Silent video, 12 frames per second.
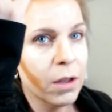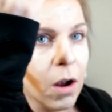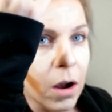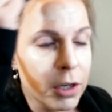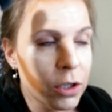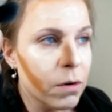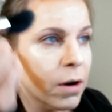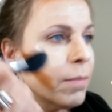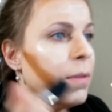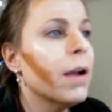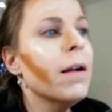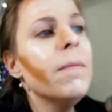the contour up
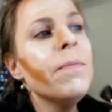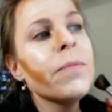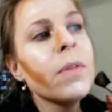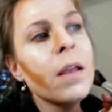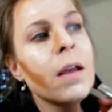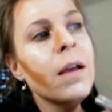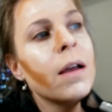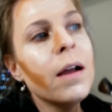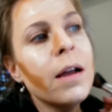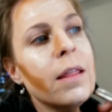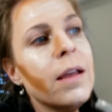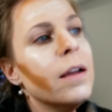there.
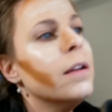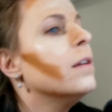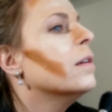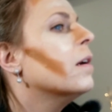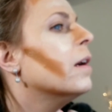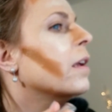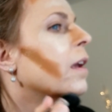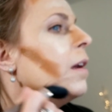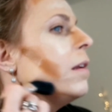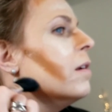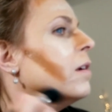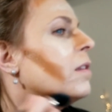And then
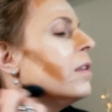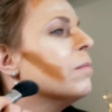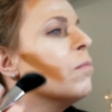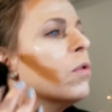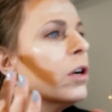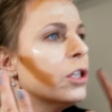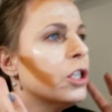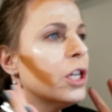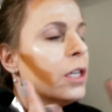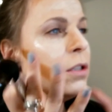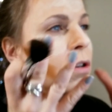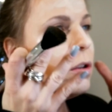again, the more
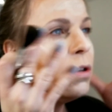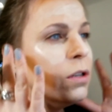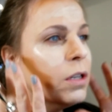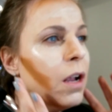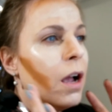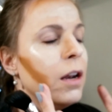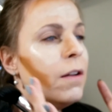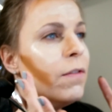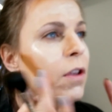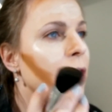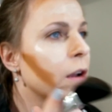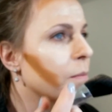chiseled kind of
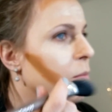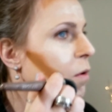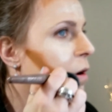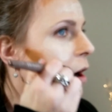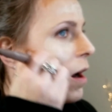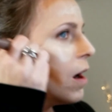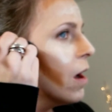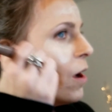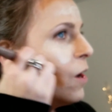look, more,